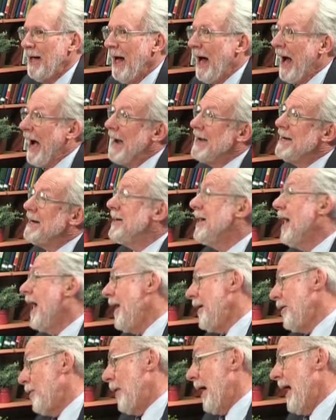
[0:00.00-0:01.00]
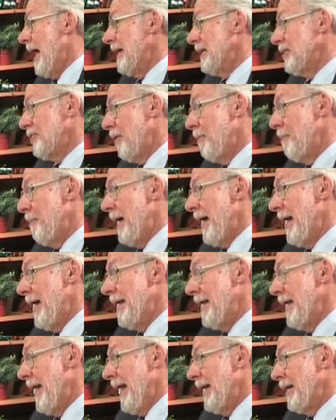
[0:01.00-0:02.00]
I did not arise from
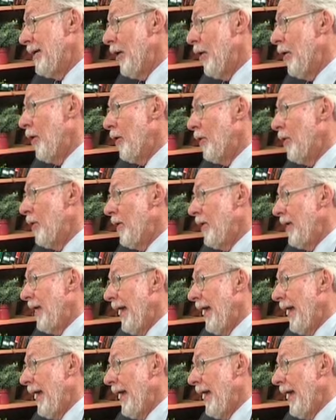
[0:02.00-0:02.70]
bed and go